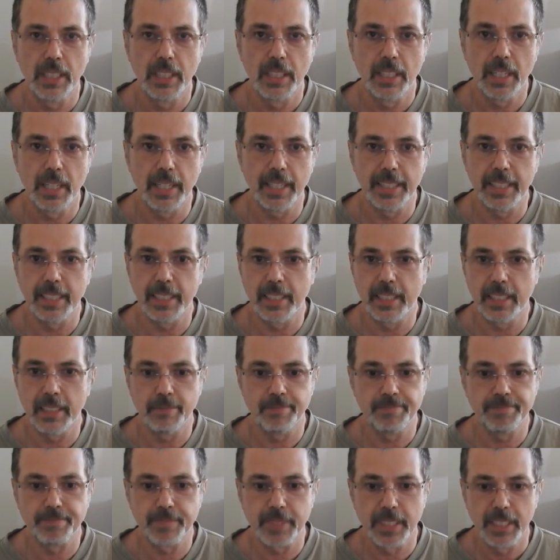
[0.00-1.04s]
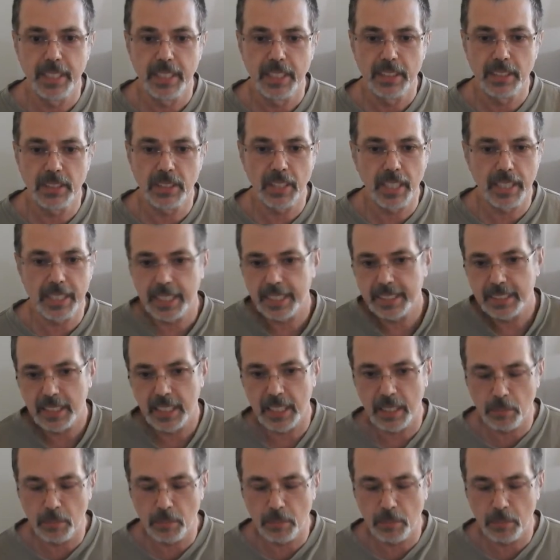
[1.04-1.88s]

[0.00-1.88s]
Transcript: And so, like I said,